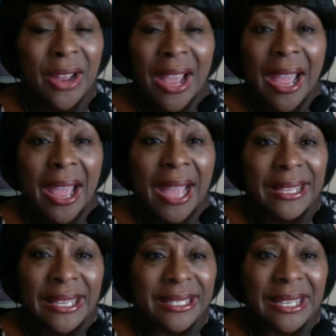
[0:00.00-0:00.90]
know, I
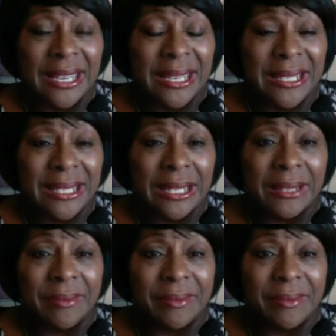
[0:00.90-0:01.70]
guess they didn't see it.